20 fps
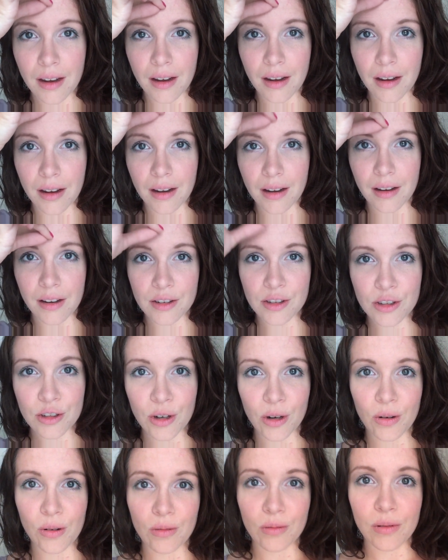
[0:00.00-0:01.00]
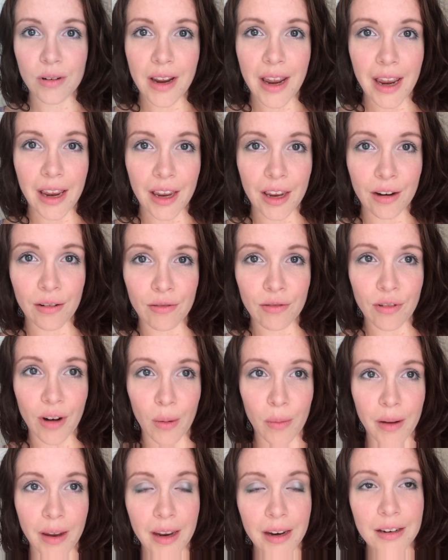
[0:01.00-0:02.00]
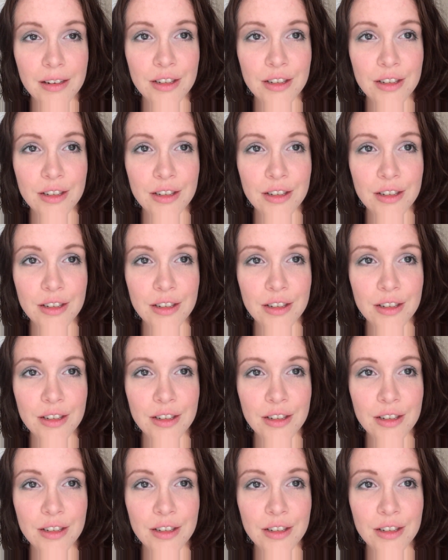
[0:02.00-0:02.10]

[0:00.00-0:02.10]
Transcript: uh, a stone hanging from it.